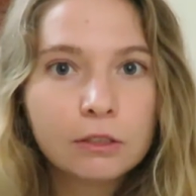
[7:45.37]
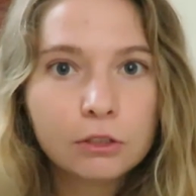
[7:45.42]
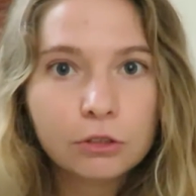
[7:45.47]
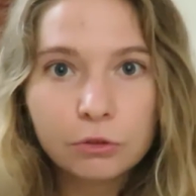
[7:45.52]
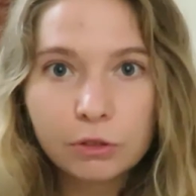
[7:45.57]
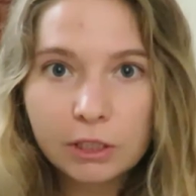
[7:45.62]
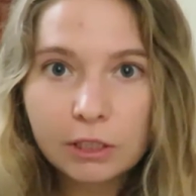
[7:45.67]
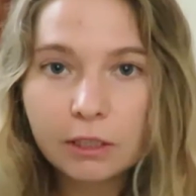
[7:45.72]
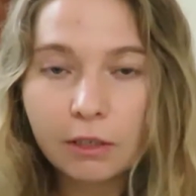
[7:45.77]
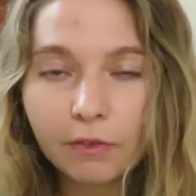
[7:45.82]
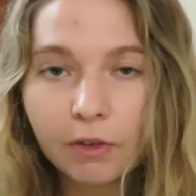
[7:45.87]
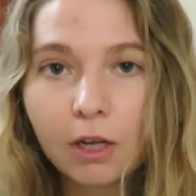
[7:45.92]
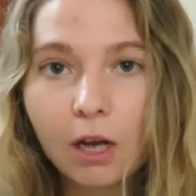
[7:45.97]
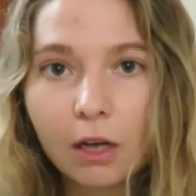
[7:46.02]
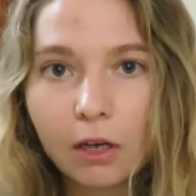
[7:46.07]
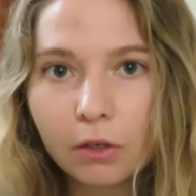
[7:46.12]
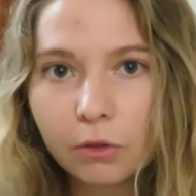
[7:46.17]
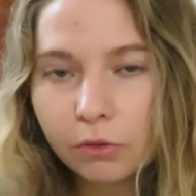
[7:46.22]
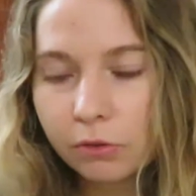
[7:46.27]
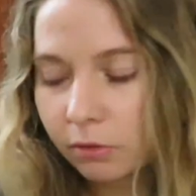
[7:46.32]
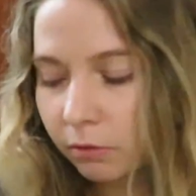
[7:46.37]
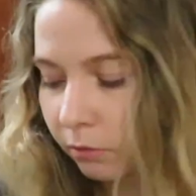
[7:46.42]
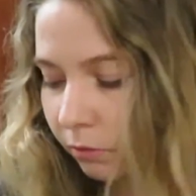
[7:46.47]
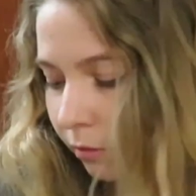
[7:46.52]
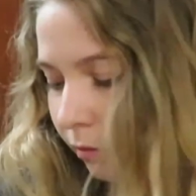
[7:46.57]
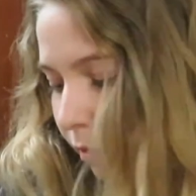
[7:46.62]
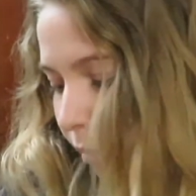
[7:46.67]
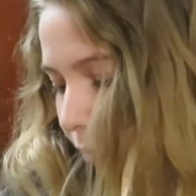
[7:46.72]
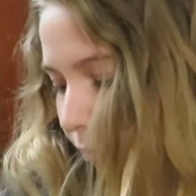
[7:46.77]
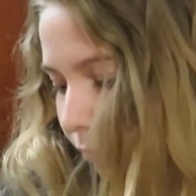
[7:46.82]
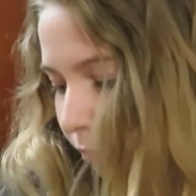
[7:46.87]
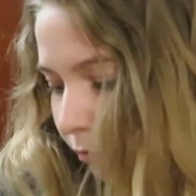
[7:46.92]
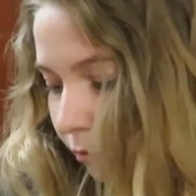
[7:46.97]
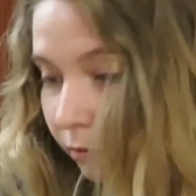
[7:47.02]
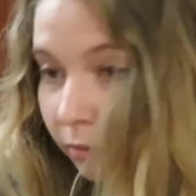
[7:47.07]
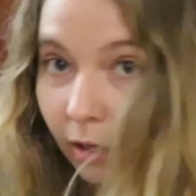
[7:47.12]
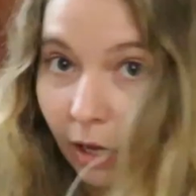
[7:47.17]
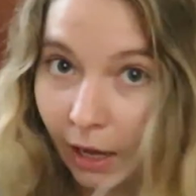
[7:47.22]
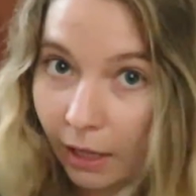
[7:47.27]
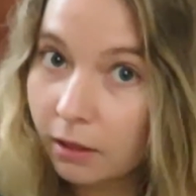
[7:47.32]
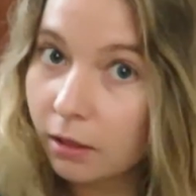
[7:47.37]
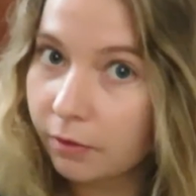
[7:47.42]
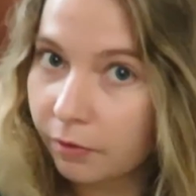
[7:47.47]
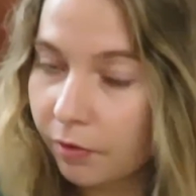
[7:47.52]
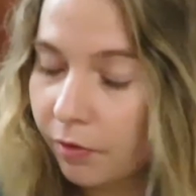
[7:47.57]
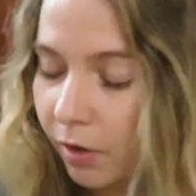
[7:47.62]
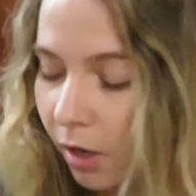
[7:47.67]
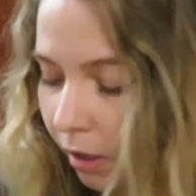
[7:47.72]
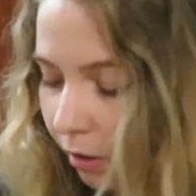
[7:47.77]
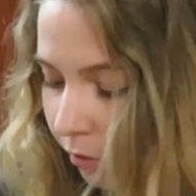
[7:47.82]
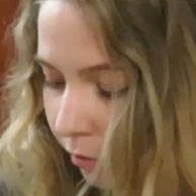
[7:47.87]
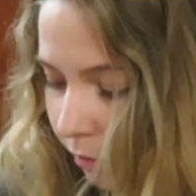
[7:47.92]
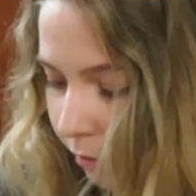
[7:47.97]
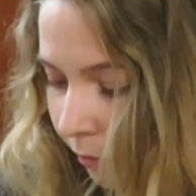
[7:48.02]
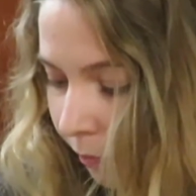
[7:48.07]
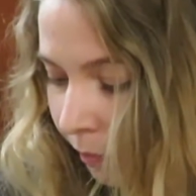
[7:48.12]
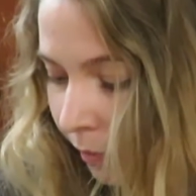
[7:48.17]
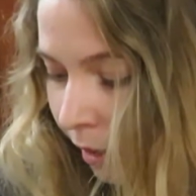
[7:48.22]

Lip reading: to eat avocados. So I love avocados.